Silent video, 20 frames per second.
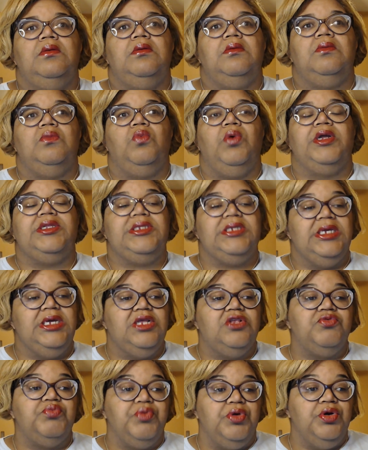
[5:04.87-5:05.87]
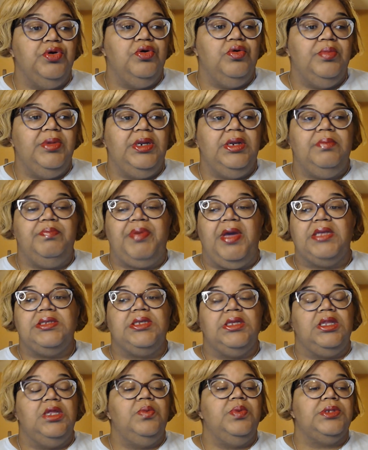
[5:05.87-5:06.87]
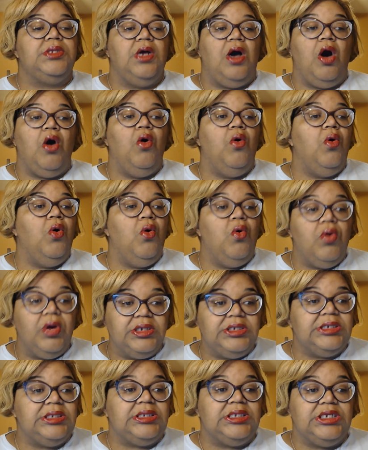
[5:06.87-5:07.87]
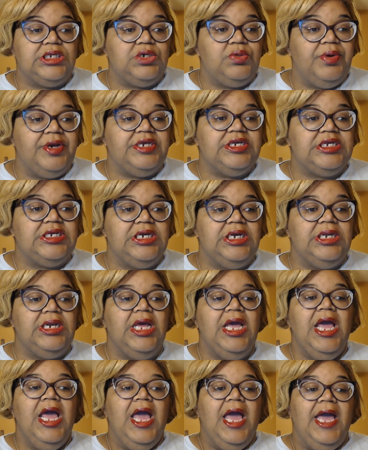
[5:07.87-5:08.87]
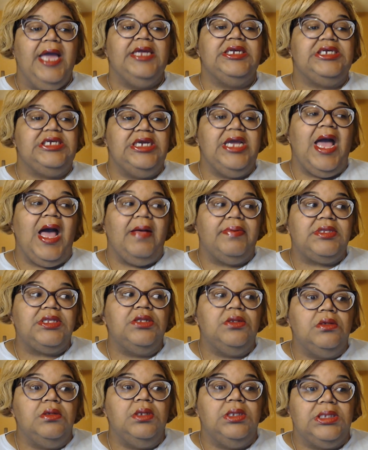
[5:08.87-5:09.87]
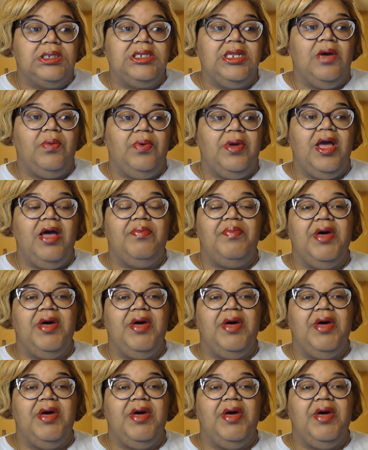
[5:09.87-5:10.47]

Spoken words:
went to his room, and it basically was a whole orgy situation, and she absolutely slept with Hef.